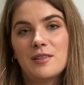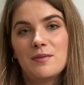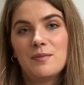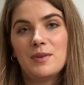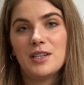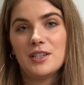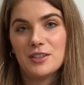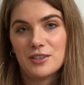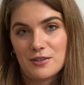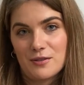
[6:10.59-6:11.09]

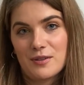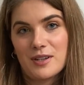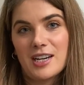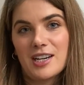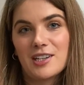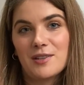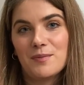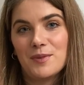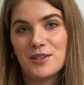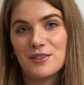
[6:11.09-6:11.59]
being your own
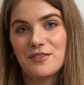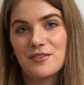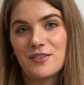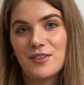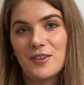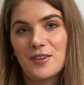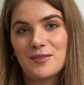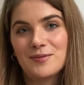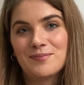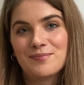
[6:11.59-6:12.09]
kind of
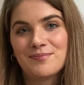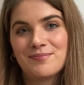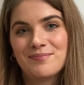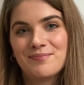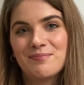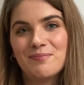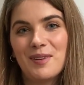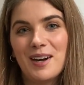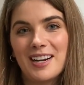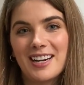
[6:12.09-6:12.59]
beautiful.
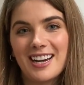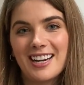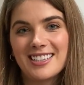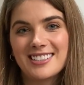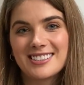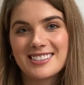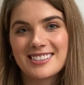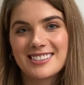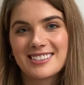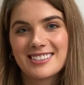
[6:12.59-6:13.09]
Bye
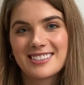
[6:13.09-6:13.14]
guys.